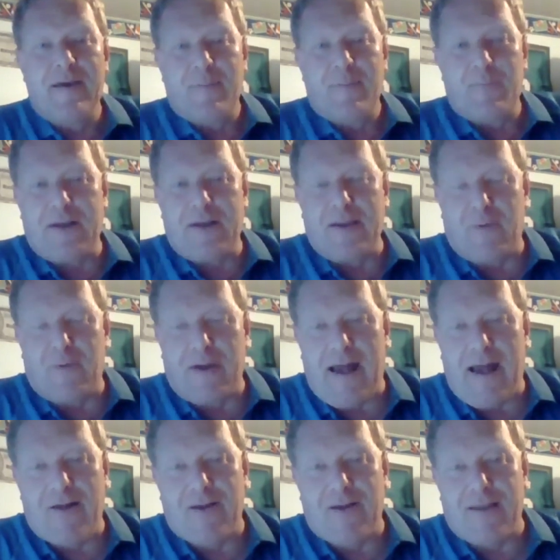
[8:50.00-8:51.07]
But in
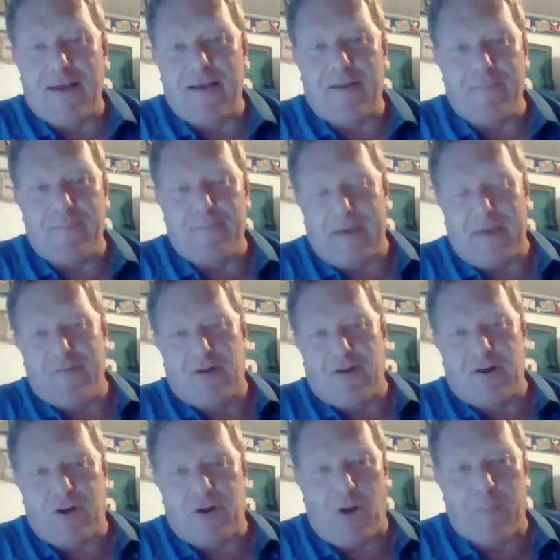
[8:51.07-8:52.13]
reality, even
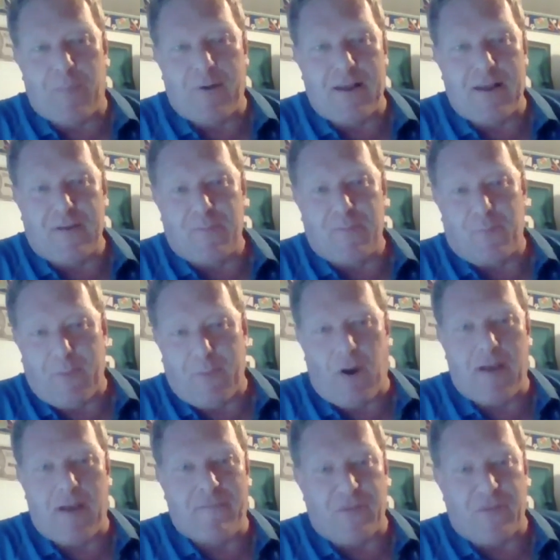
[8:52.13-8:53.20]
our carpeting, we
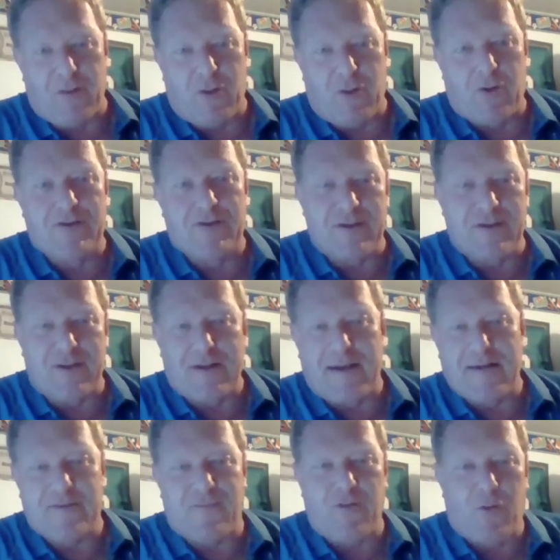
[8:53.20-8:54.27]
bought it for the looks and the
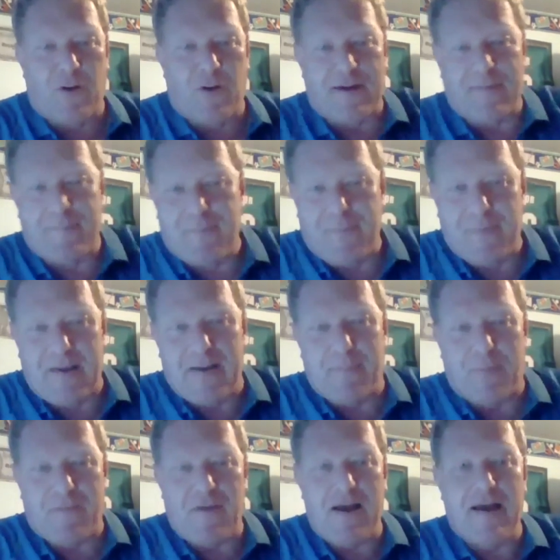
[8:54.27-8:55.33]
nice flooring that it
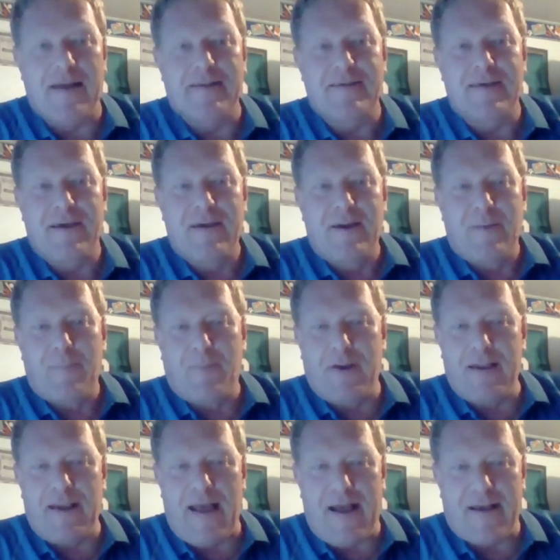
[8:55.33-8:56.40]
provides, but
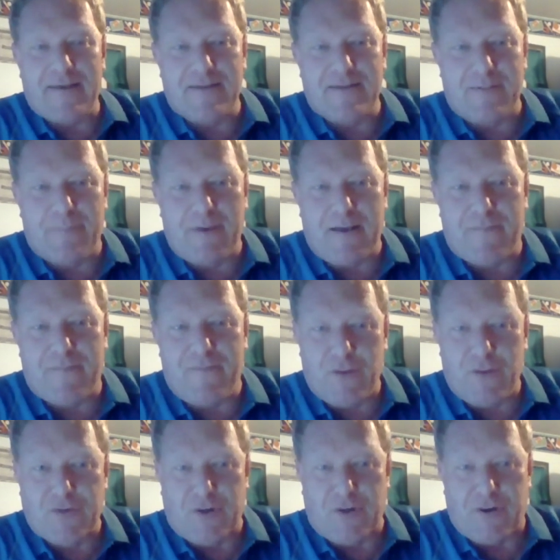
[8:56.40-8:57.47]
it acts as a big
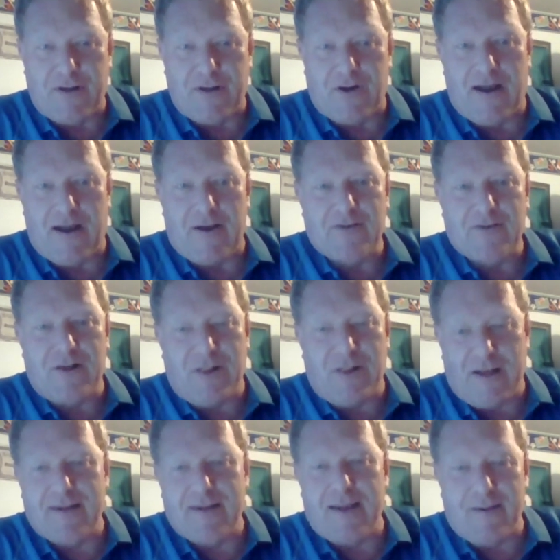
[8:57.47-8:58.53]
filter in your house,
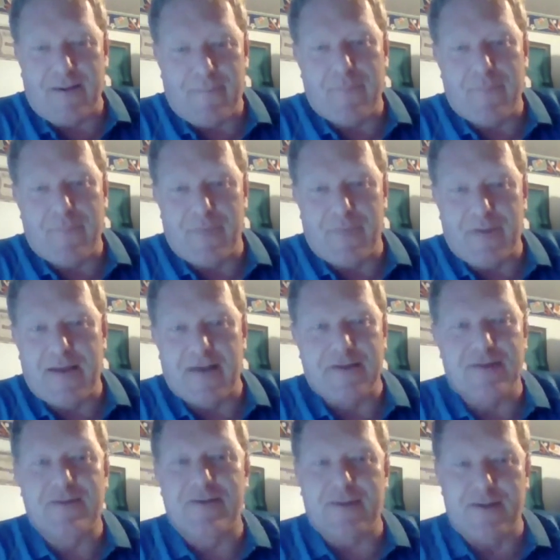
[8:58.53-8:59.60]
collecting the
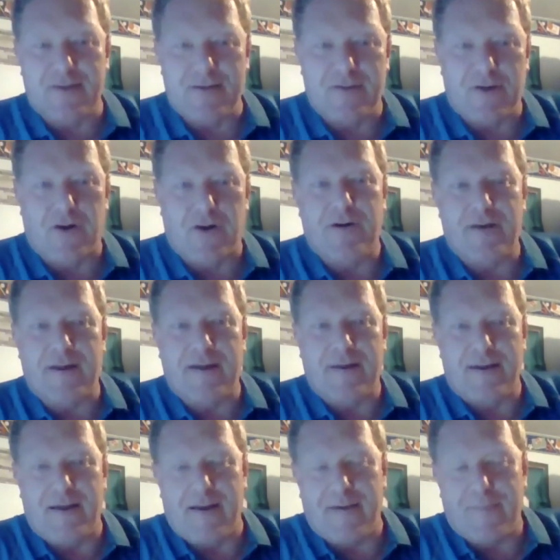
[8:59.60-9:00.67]
dust and the dirt and
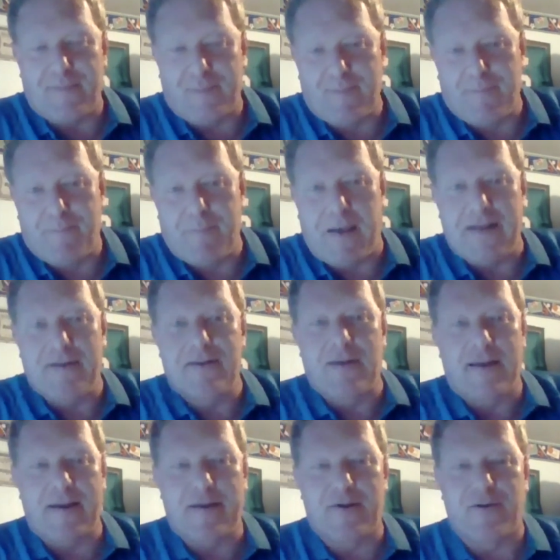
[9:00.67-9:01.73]
the pet
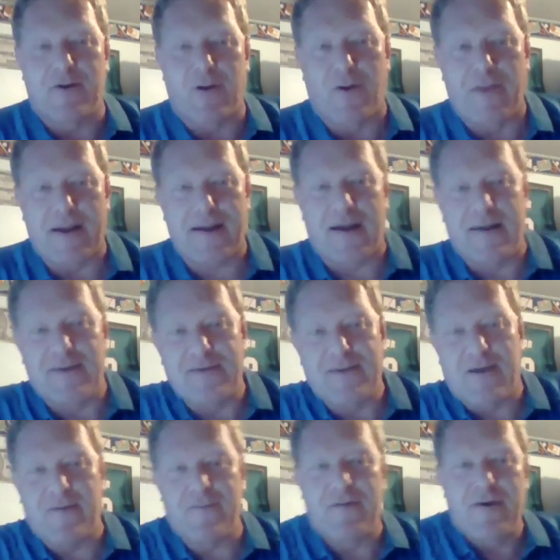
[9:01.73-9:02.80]
dander and all that kind of
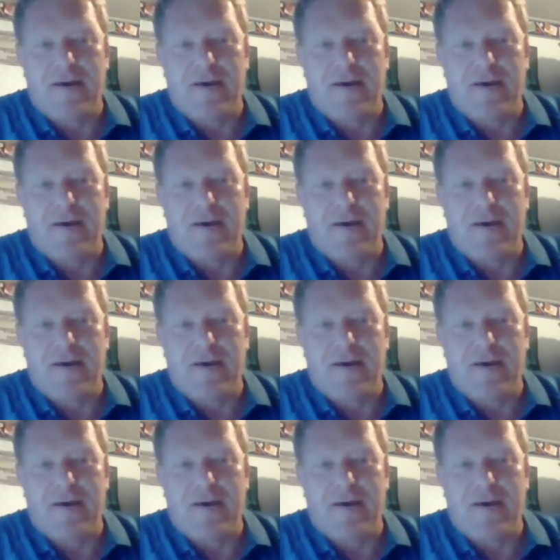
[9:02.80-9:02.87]
stuff.